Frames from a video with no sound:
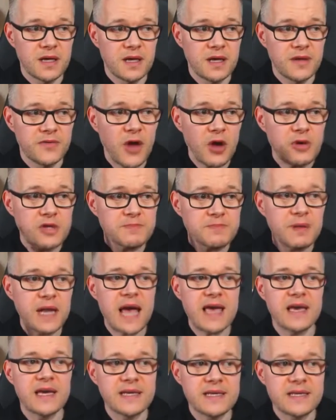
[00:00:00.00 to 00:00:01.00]
those
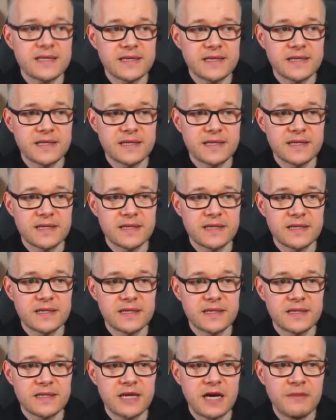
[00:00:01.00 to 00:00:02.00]
players
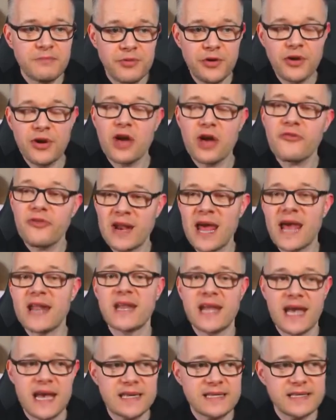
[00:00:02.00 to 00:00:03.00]
and Bruno
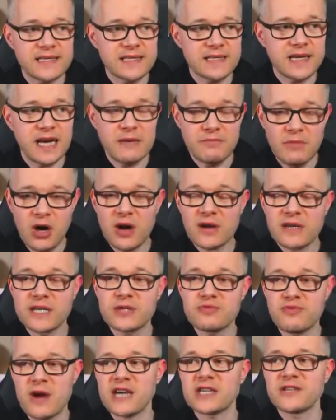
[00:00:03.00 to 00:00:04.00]
Fernandes and Marcus
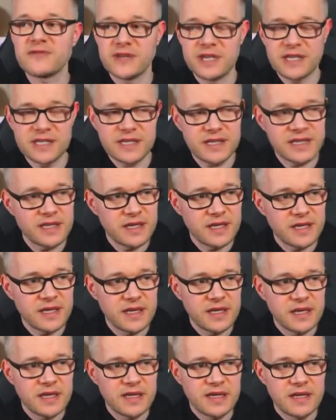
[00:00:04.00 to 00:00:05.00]
Rashford
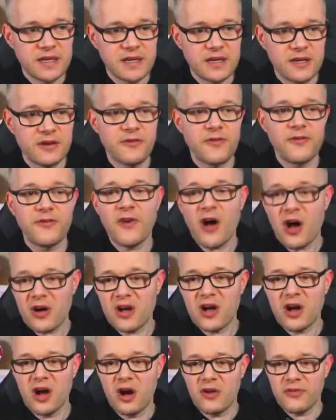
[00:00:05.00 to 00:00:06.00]
can fuck
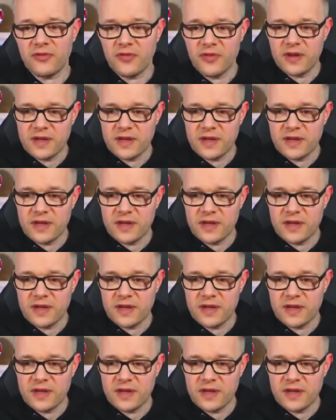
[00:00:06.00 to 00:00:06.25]
off.